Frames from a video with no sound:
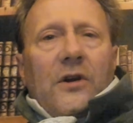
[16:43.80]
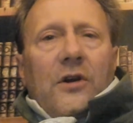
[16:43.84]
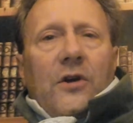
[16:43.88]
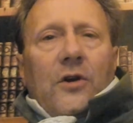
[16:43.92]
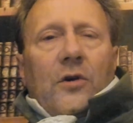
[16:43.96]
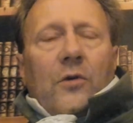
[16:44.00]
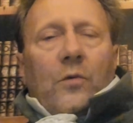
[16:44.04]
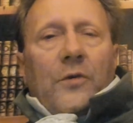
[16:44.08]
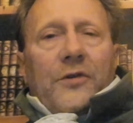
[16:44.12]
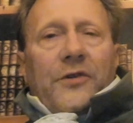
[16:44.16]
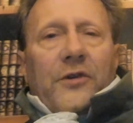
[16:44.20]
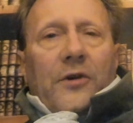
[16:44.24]

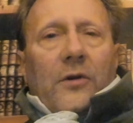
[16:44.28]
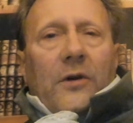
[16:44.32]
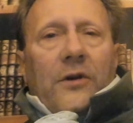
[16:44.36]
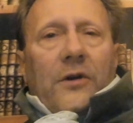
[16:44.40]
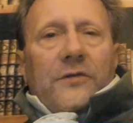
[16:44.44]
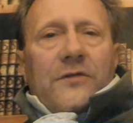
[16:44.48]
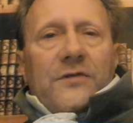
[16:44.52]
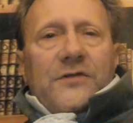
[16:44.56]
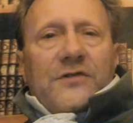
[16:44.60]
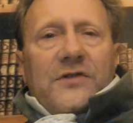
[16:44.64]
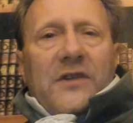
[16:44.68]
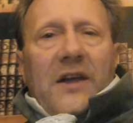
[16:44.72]
with their
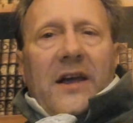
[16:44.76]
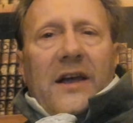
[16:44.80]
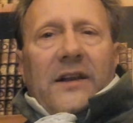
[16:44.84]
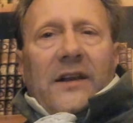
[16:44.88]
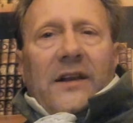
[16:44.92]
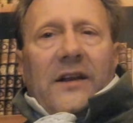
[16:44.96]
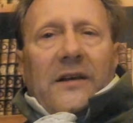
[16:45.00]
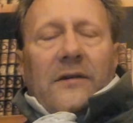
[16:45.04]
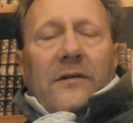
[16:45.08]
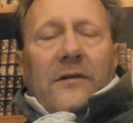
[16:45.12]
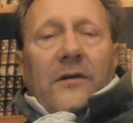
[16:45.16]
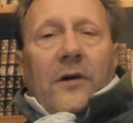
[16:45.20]

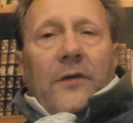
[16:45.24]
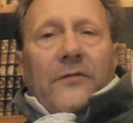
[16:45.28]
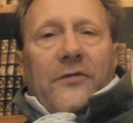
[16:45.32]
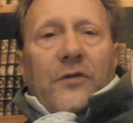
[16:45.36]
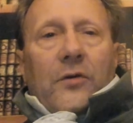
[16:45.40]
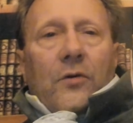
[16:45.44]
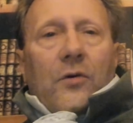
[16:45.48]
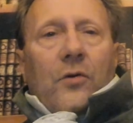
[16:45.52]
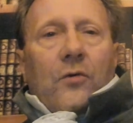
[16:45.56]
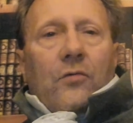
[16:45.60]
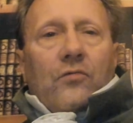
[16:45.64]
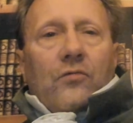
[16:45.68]
understanding of
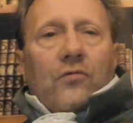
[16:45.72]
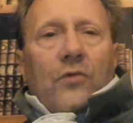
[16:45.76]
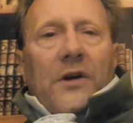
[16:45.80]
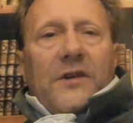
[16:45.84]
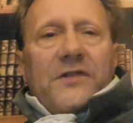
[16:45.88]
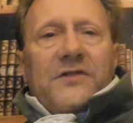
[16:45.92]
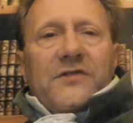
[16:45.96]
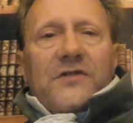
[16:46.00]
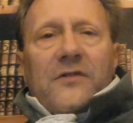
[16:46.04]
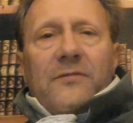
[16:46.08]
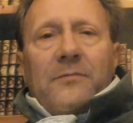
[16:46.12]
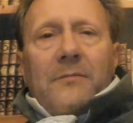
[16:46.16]
the
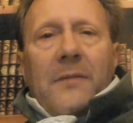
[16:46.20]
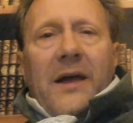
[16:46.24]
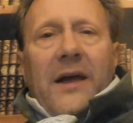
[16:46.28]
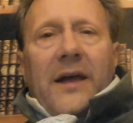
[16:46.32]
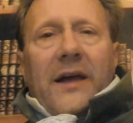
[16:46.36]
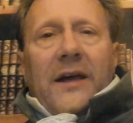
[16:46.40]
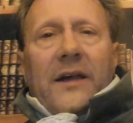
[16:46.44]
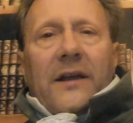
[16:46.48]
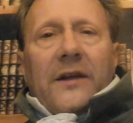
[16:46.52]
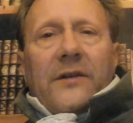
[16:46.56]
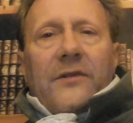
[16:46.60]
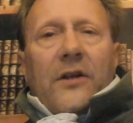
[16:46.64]
rights of
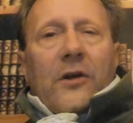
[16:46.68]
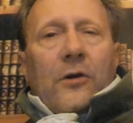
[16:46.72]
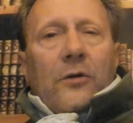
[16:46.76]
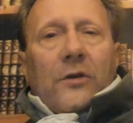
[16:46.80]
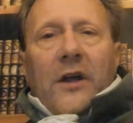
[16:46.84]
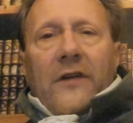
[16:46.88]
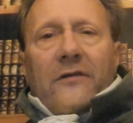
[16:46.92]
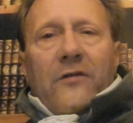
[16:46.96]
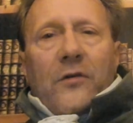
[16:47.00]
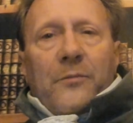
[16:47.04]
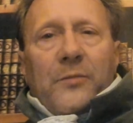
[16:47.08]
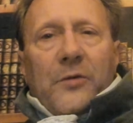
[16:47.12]
man and their
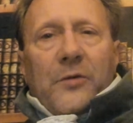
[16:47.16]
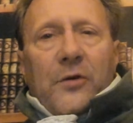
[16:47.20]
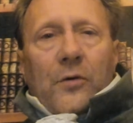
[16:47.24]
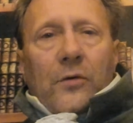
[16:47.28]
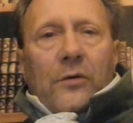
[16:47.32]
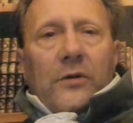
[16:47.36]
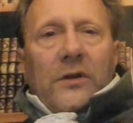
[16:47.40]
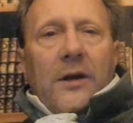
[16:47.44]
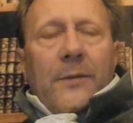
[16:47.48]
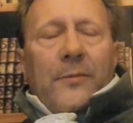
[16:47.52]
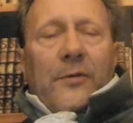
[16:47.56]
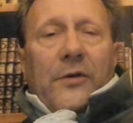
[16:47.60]
love of pure
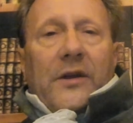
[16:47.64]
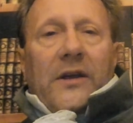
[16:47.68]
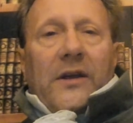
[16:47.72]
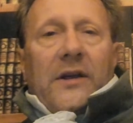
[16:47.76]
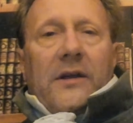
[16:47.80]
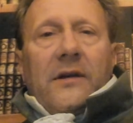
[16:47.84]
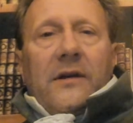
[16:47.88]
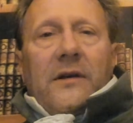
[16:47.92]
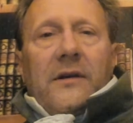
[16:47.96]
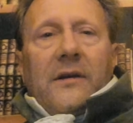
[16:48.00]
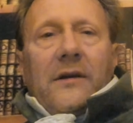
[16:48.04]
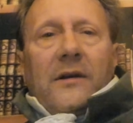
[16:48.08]

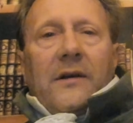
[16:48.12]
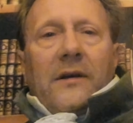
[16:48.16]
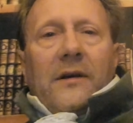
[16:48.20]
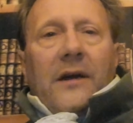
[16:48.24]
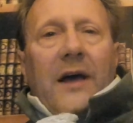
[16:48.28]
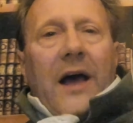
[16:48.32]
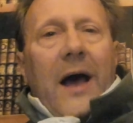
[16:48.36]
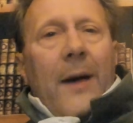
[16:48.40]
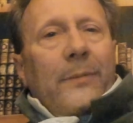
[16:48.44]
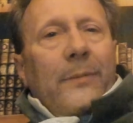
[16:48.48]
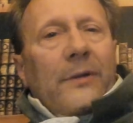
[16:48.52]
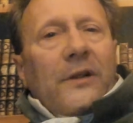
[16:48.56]
liberty,
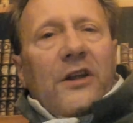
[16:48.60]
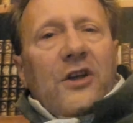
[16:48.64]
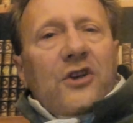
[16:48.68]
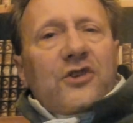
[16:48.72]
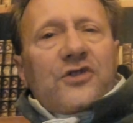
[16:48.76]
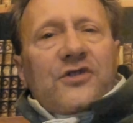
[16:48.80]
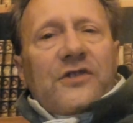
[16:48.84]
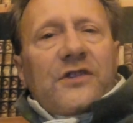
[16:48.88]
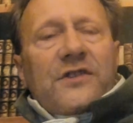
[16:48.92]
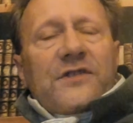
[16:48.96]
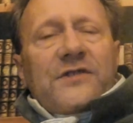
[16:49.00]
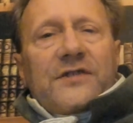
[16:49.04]

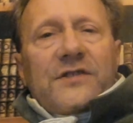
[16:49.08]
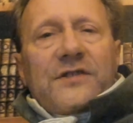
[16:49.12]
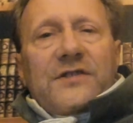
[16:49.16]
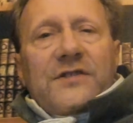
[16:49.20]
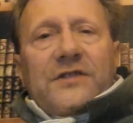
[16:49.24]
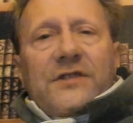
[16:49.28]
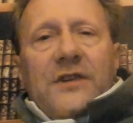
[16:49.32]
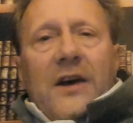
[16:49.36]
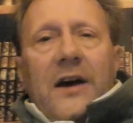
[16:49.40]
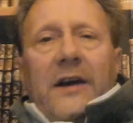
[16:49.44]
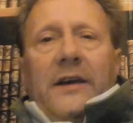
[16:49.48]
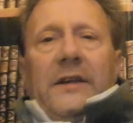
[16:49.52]
abolitionist
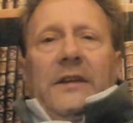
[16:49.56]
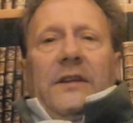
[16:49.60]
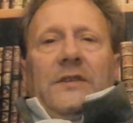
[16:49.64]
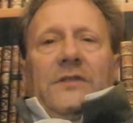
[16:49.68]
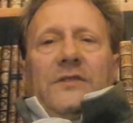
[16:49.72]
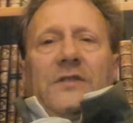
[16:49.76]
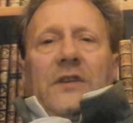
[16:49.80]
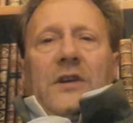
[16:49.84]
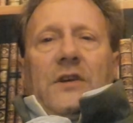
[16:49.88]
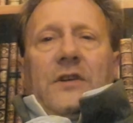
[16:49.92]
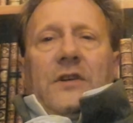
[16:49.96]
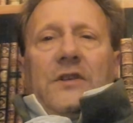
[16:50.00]

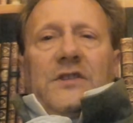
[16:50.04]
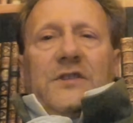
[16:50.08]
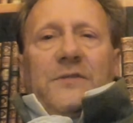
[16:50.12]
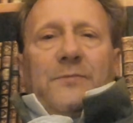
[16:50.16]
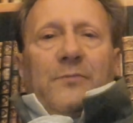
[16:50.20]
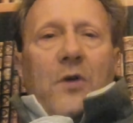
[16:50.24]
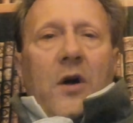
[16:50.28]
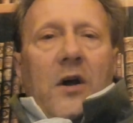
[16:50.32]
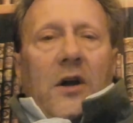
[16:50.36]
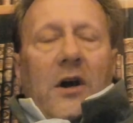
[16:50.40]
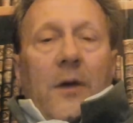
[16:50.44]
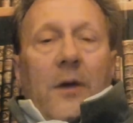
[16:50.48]
societies
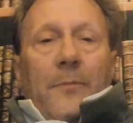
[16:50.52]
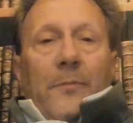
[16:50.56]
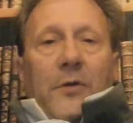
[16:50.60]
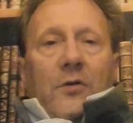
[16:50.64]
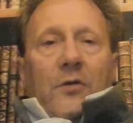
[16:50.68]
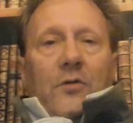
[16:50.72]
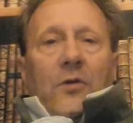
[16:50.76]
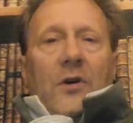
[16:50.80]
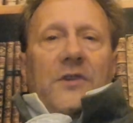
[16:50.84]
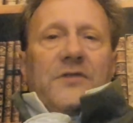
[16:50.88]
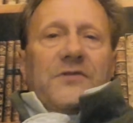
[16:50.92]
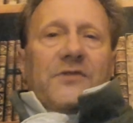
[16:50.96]
sprung up
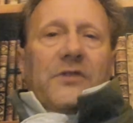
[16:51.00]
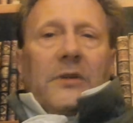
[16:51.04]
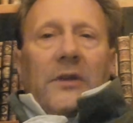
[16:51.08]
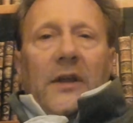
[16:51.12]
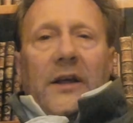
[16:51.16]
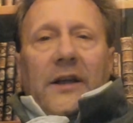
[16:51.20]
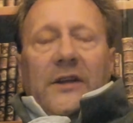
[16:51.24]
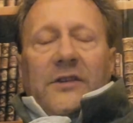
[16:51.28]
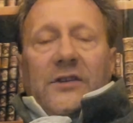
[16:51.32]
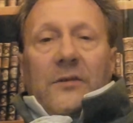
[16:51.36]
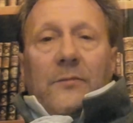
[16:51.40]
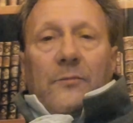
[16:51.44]
across the
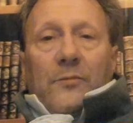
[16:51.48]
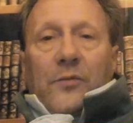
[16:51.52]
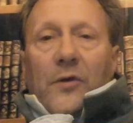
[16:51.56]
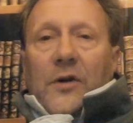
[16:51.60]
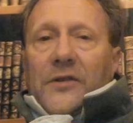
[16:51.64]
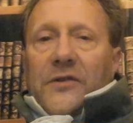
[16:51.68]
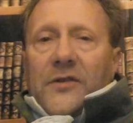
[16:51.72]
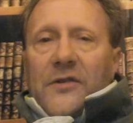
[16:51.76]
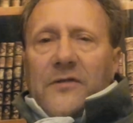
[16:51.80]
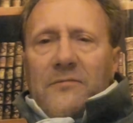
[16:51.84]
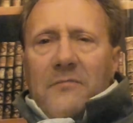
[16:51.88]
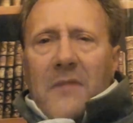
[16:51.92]
length and
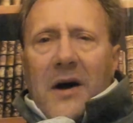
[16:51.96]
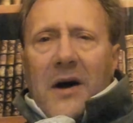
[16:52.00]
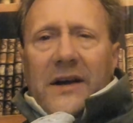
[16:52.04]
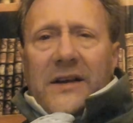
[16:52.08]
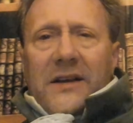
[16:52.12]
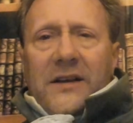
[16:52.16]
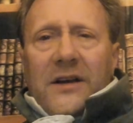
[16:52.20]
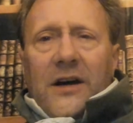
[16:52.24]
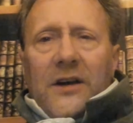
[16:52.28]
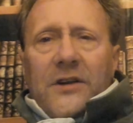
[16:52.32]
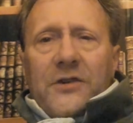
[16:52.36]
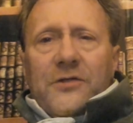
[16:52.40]
breadth of my
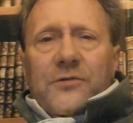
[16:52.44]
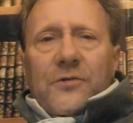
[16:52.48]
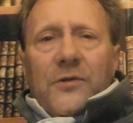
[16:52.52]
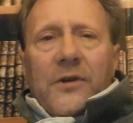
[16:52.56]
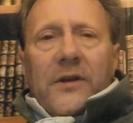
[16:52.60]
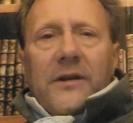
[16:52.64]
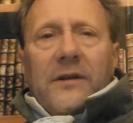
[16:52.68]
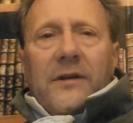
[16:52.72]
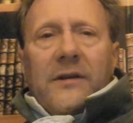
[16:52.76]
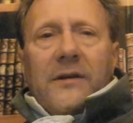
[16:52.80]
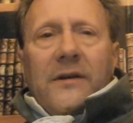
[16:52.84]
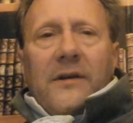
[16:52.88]

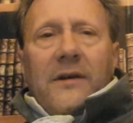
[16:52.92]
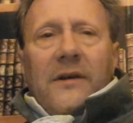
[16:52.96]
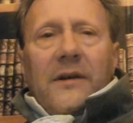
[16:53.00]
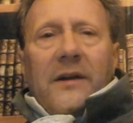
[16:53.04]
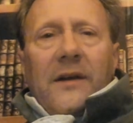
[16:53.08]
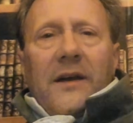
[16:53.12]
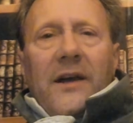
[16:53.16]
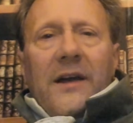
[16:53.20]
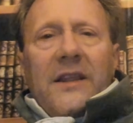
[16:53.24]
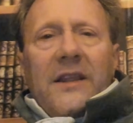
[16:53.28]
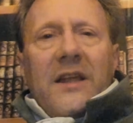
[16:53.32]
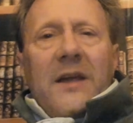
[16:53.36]
country,
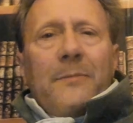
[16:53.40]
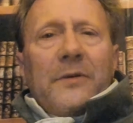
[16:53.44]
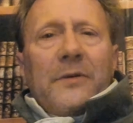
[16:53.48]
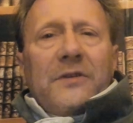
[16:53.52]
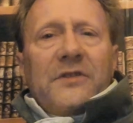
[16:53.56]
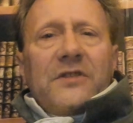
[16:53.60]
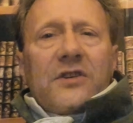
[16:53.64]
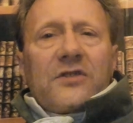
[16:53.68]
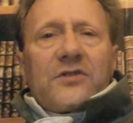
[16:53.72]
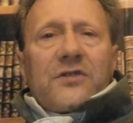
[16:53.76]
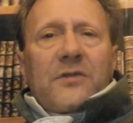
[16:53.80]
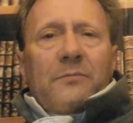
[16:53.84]
and they
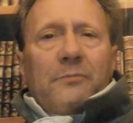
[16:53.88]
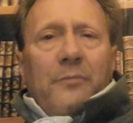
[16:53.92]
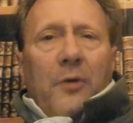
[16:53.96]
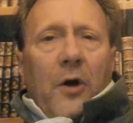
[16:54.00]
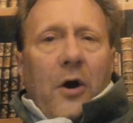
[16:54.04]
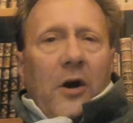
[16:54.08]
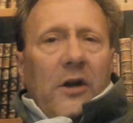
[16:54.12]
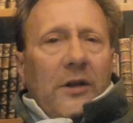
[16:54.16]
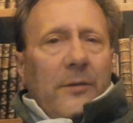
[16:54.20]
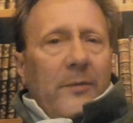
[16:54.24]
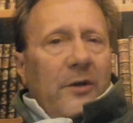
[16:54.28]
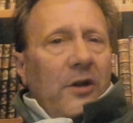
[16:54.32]
petitioned
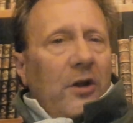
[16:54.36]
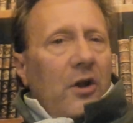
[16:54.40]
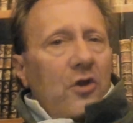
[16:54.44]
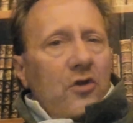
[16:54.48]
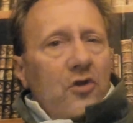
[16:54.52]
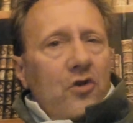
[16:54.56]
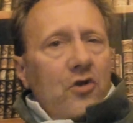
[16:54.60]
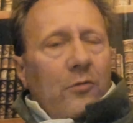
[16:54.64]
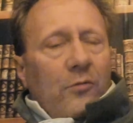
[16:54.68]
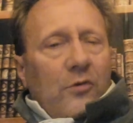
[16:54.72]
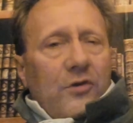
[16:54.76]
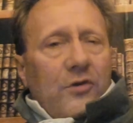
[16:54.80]
Parliament on
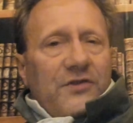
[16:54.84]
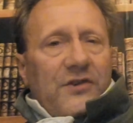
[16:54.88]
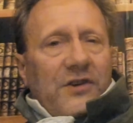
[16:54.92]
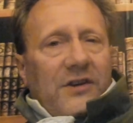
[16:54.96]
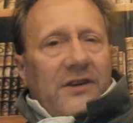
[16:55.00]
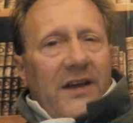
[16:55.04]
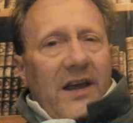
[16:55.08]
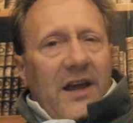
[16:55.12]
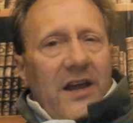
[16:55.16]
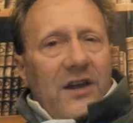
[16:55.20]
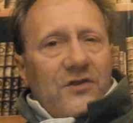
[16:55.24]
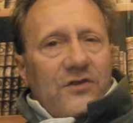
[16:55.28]
numerous
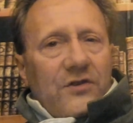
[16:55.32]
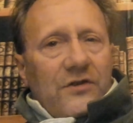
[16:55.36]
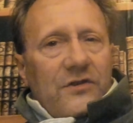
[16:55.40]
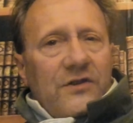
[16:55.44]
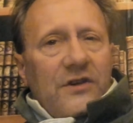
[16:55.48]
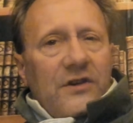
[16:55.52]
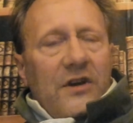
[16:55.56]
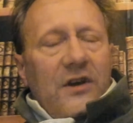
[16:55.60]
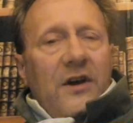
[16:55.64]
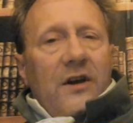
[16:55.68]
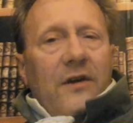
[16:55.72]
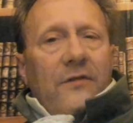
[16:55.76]

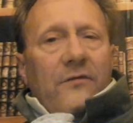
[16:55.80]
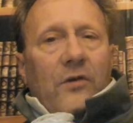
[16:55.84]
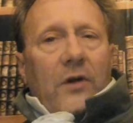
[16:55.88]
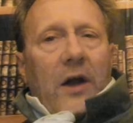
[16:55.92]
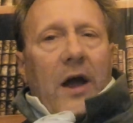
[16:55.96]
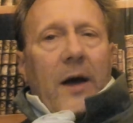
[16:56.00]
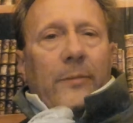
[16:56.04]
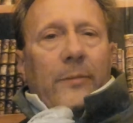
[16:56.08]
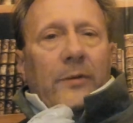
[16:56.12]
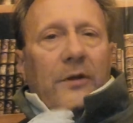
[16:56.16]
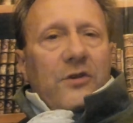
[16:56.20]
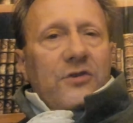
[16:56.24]
occasions for
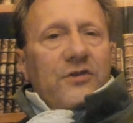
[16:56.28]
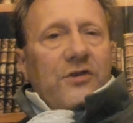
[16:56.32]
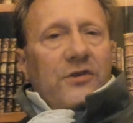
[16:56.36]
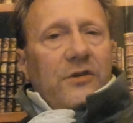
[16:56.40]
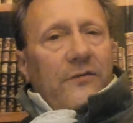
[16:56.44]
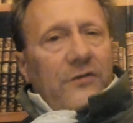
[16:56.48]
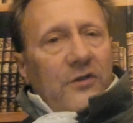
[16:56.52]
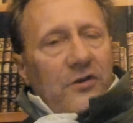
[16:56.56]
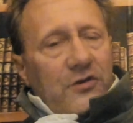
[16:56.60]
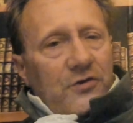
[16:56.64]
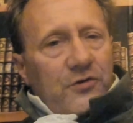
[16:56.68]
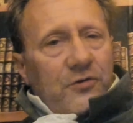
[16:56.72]
abolition
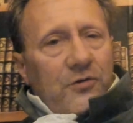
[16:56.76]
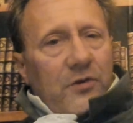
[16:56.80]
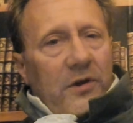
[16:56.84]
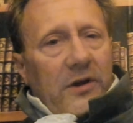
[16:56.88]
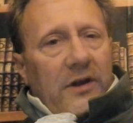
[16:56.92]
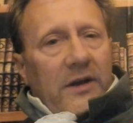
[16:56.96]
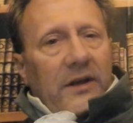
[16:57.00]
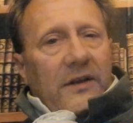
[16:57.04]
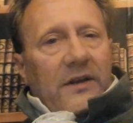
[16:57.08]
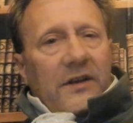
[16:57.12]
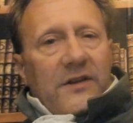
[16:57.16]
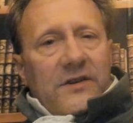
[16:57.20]
of the
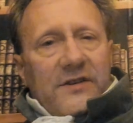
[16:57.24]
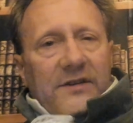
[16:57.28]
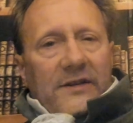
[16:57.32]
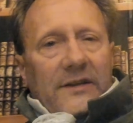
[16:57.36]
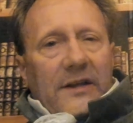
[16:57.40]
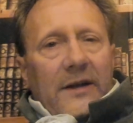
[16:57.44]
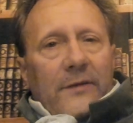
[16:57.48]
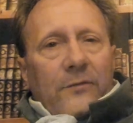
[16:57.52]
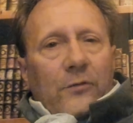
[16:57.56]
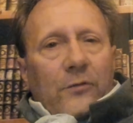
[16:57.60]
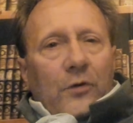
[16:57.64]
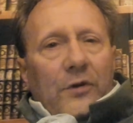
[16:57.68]
trade and
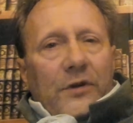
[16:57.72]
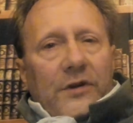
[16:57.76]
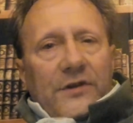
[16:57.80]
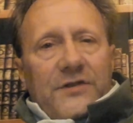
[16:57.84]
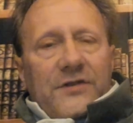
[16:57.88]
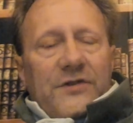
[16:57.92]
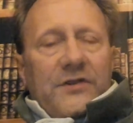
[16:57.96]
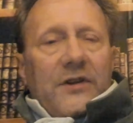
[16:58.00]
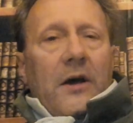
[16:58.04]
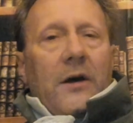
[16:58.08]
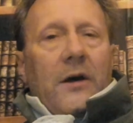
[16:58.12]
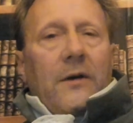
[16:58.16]
slavery
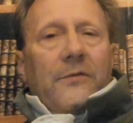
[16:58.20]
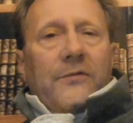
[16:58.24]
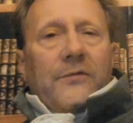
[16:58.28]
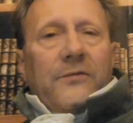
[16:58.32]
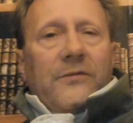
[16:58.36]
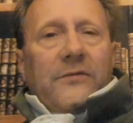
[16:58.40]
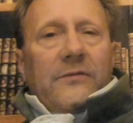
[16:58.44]
itself.